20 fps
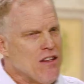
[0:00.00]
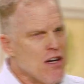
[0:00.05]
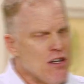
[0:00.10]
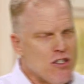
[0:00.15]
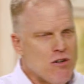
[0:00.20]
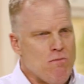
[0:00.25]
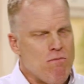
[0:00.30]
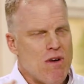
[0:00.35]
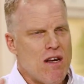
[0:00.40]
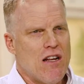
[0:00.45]

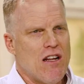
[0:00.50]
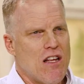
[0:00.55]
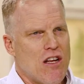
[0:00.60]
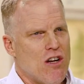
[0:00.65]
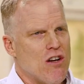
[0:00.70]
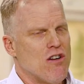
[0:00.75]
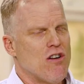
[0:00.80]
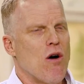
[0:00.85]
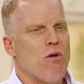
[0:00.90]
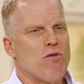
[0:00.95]
doesn't mean that
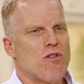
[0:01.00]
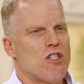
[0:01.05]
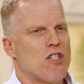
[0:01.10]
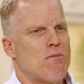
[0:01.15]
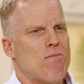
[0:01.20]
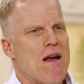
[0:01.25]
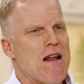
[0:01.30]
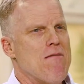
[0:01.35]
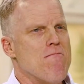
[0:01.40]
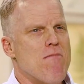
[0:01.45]
you don't
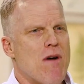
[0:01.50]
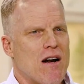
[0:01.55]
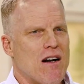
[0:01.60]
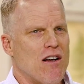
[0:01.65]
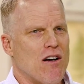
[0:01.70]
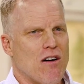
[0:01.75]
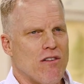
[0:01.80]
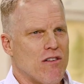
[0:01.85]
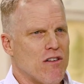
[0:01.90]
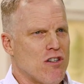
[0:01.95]
spend money
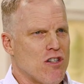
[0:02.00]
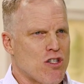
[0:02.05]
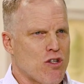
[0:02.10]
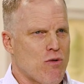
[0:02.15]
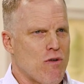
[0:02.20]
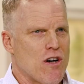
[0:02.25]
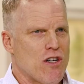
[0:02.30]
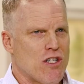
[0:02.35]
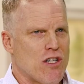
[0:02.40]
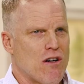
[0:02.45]
on the
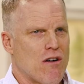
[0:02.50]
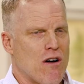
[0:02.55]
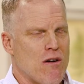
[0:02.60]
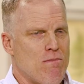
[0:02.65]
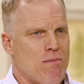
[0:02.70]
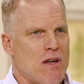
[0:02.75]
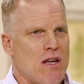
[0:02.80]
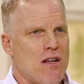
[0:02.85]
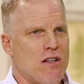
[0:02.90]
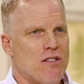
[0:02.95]
discretionary
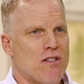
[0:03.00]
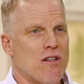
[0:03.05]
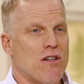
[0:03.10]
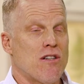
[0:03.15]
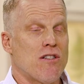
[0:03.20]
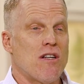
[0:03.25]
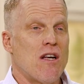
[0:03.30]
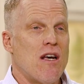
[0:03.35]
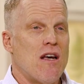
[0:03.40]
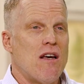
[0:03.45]

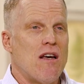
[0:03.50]
pieces.